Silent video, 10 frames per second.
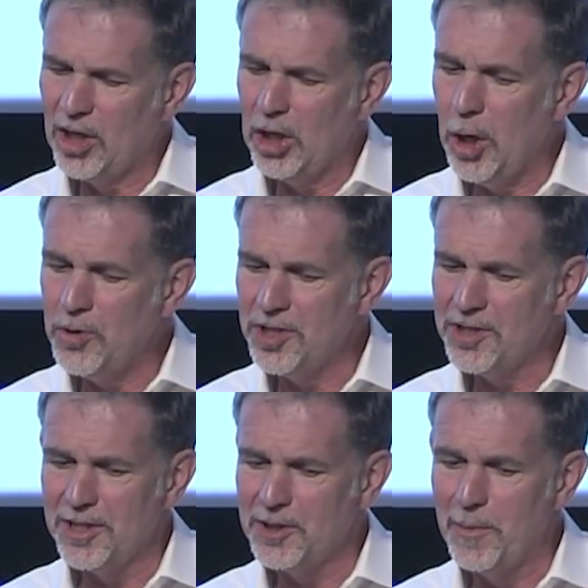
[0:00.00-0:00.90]

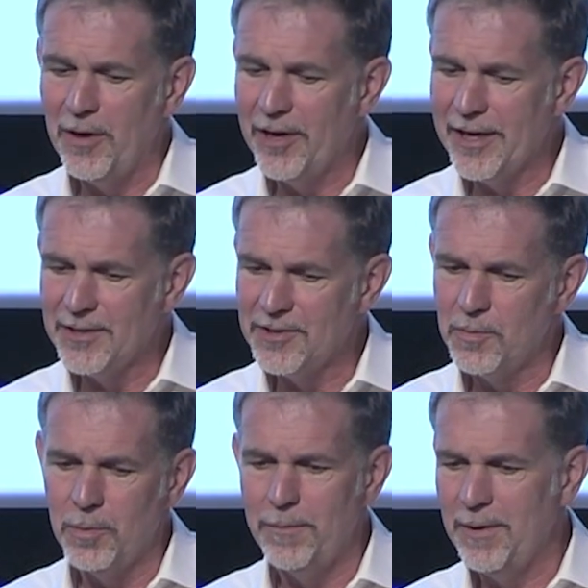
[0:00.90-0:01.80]
closest
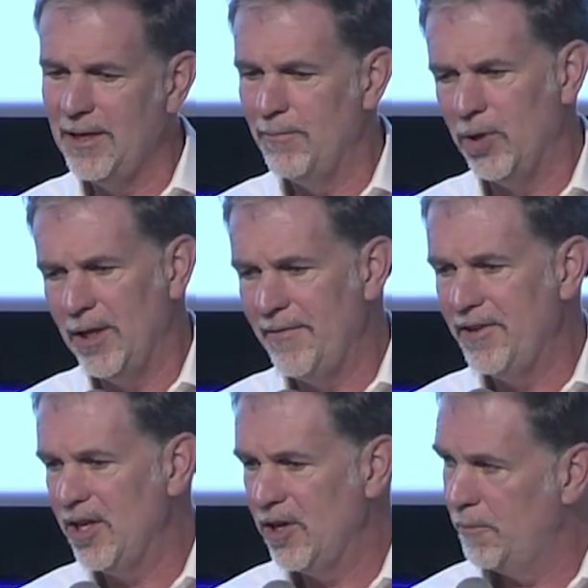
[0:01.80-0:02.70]
experience would be
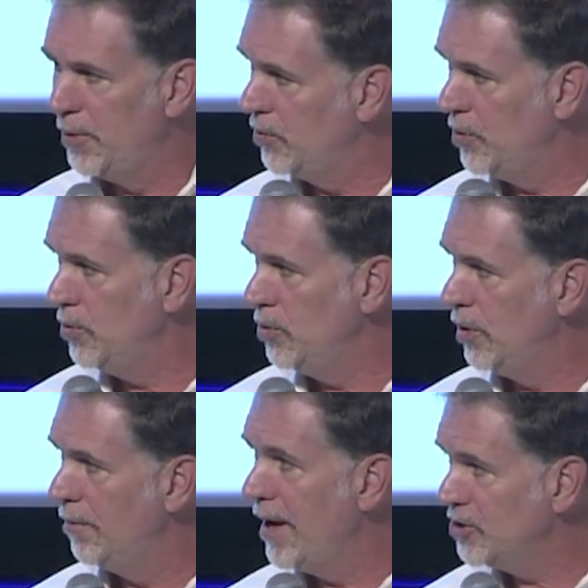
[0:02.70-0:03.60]
Bolivia or
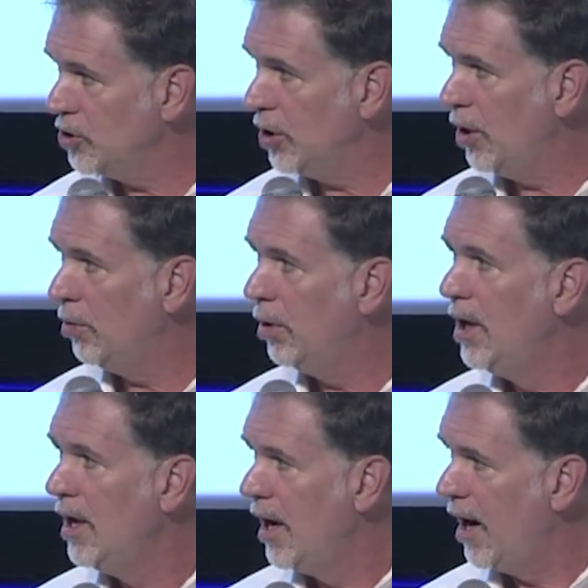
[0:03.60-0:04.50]
Peru or Mexico,
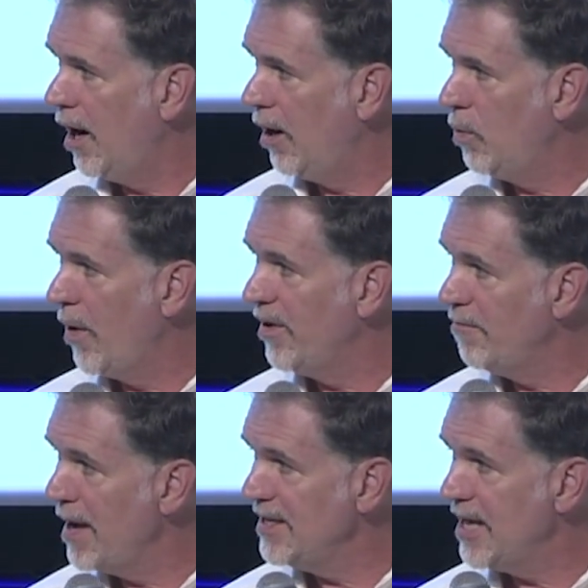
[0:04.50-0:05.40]
where
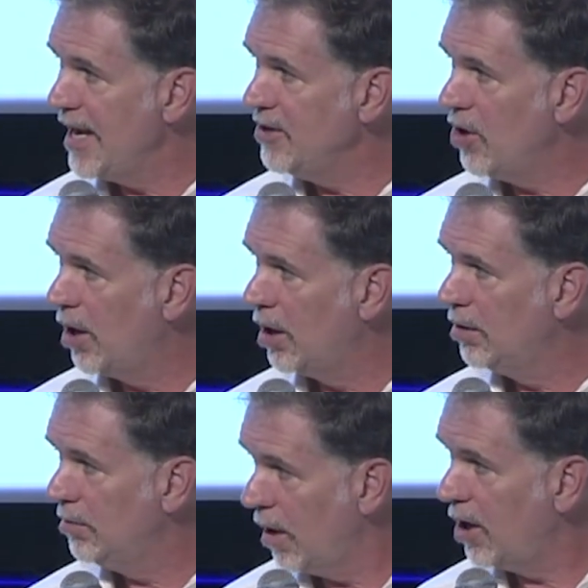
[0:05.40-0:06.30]
we've maintained
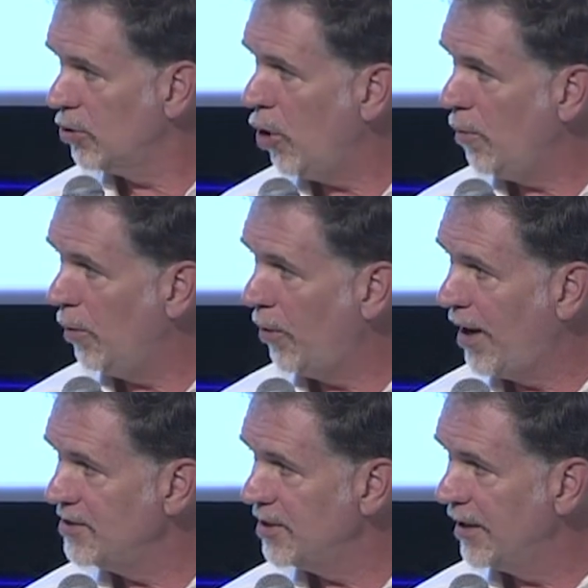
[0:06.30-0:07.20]
our global
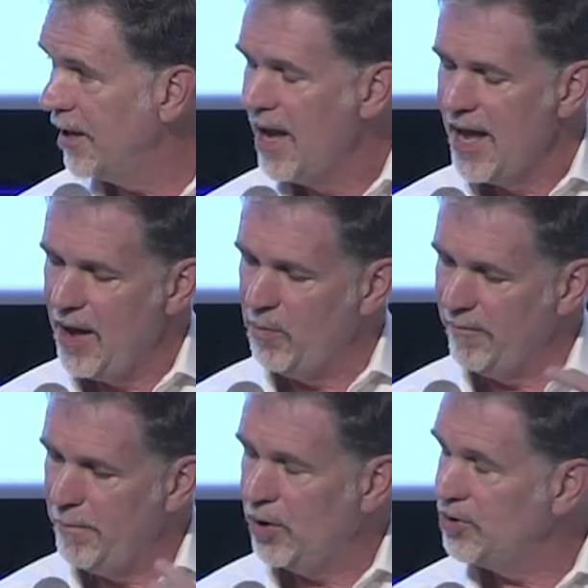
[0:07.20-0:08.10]
pricing and
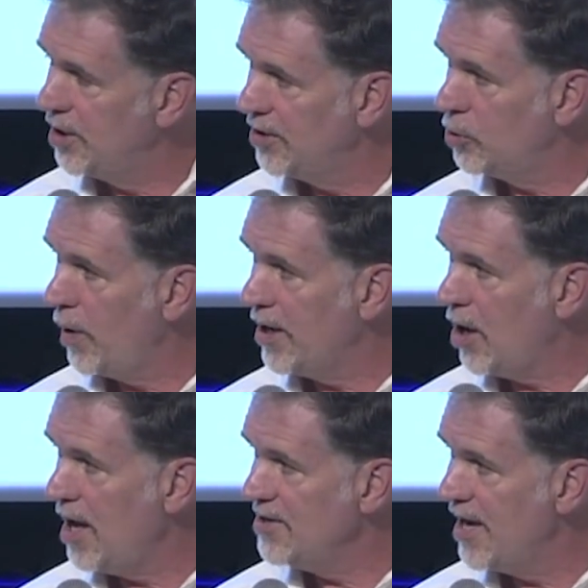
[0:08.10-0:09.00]
we've built such great
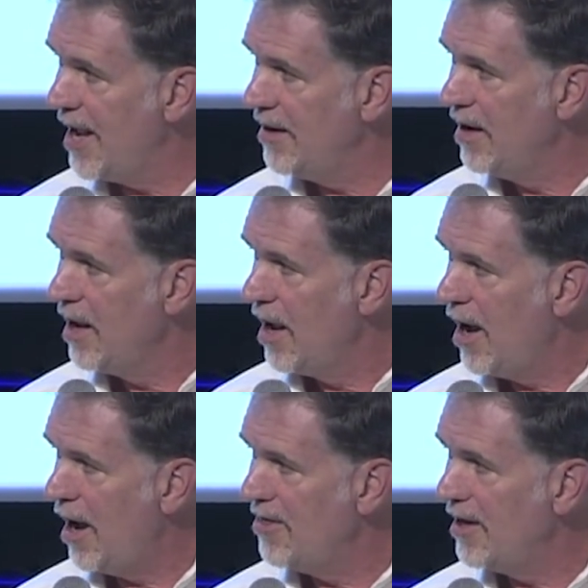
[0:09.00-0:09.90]
content
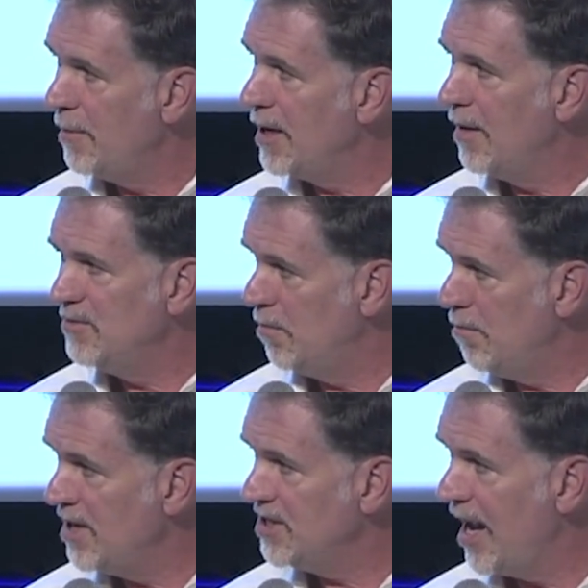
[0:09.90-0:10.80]
that it becomes a
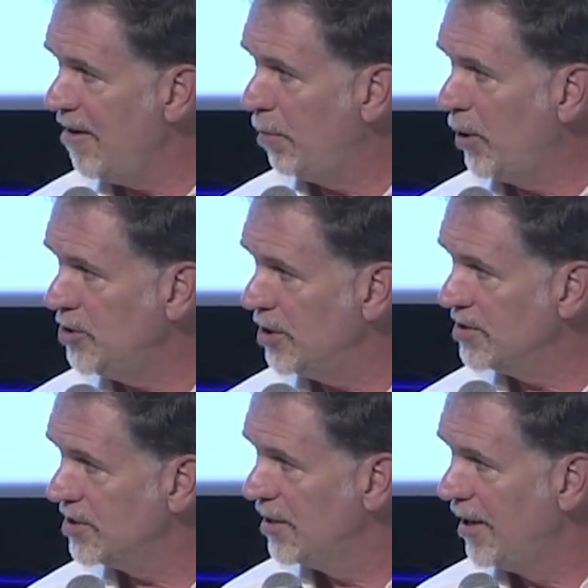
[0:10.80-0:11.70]
must-have
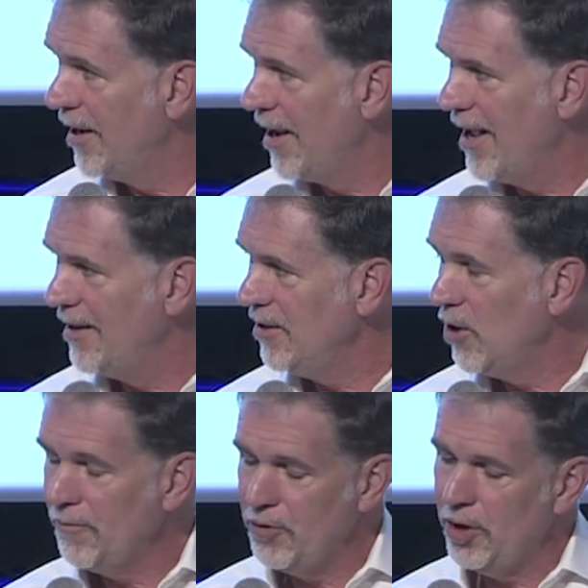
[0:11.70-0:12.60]
purchase. And you
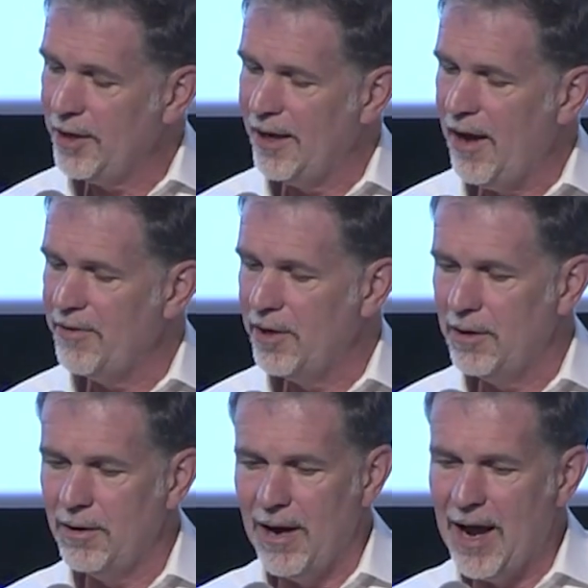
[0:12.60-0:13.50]
know, if you look at
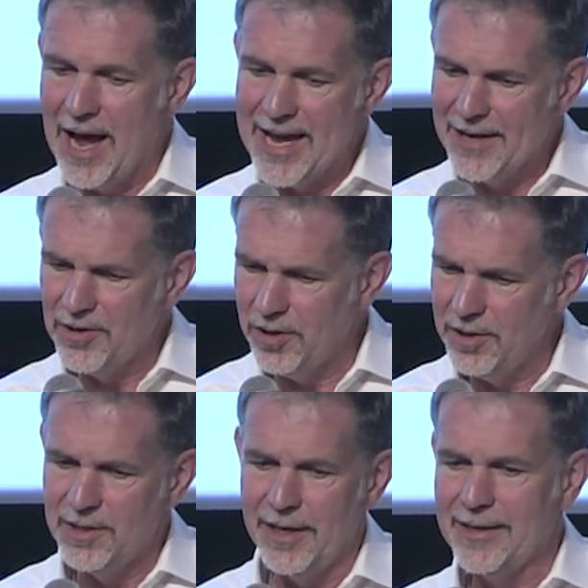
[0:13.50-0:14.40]
other high-end
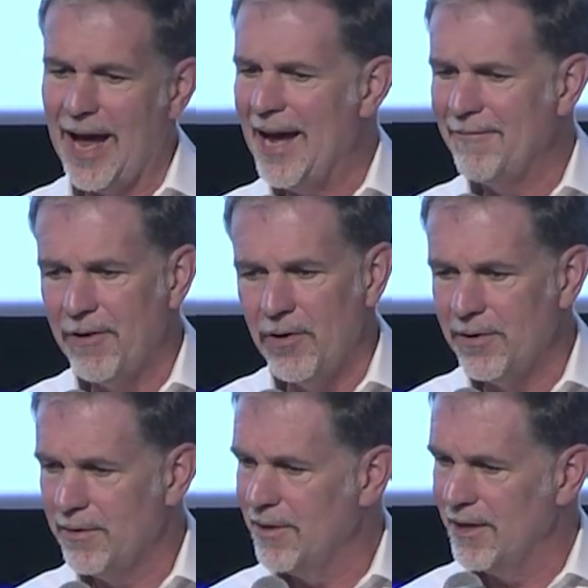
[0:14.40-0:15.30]
goods like the iPhone
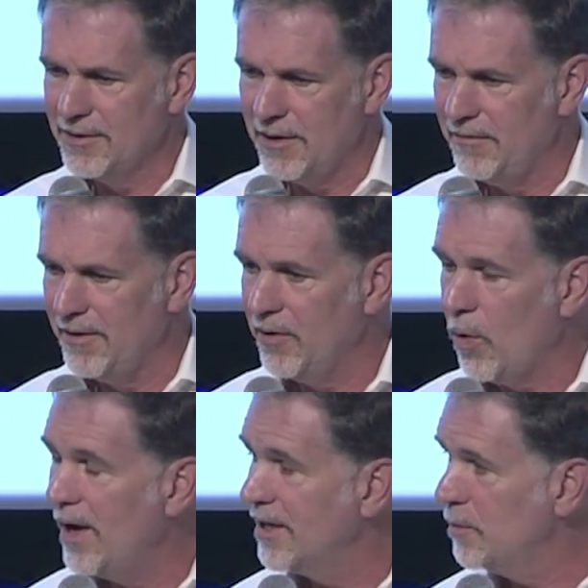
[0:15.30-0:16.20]
or things, they're
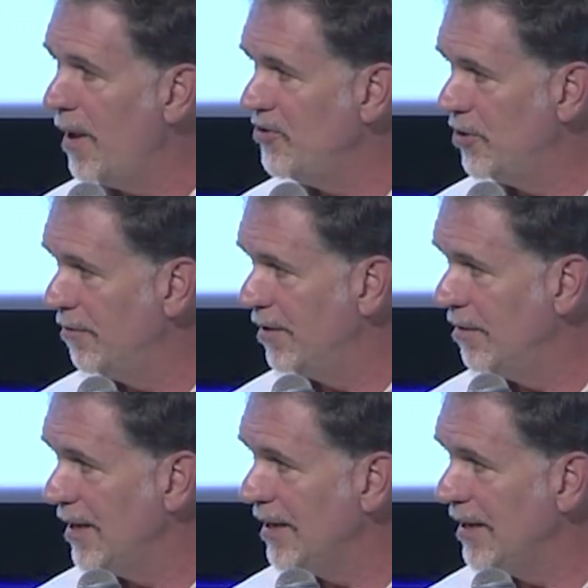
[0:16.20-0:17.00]
quite expensive, and in